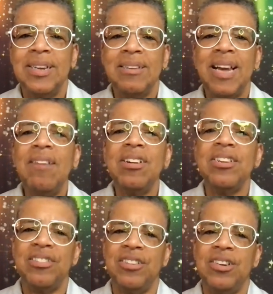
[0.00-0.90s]
David
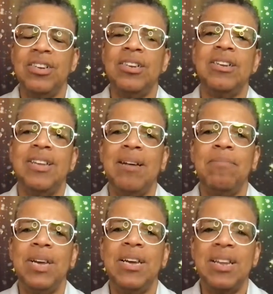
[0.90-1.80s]
understood that
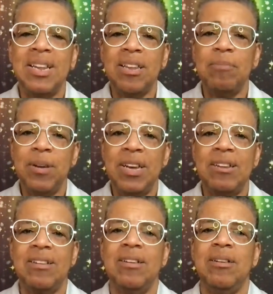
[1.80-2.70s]
being in the
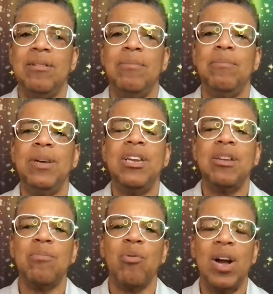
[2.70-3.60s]
pit, being
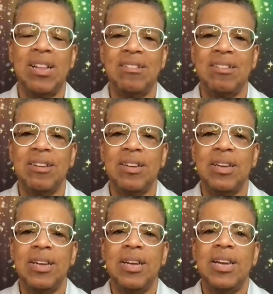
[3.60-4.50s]
depressed,
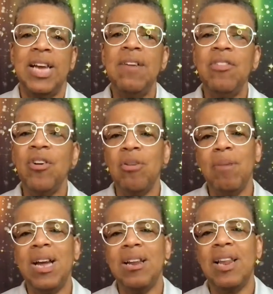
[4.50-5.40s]
even though it
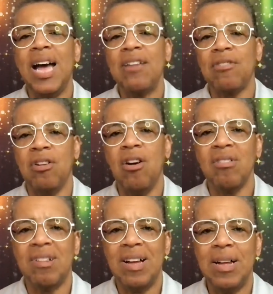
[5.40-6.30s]
may last a
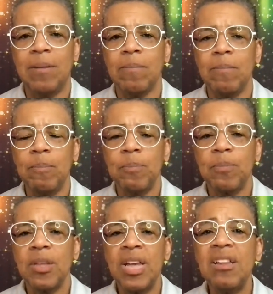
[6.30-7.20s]
long time,
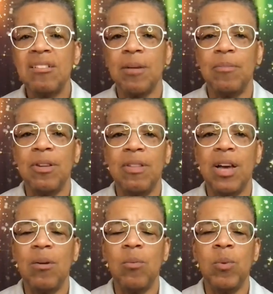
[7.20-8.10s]
is something
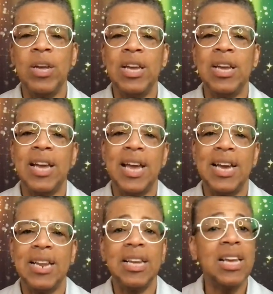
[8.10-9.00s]
that we
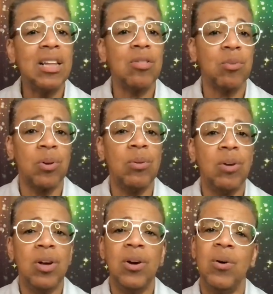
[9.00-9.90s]
can get through
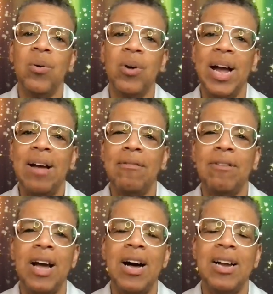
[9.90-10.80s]
or
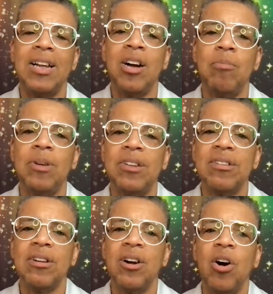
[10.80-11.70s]
have God help us
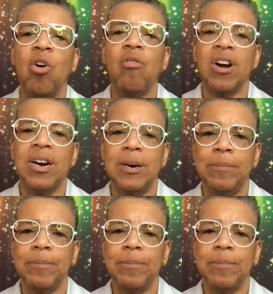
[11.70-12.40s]
overcome.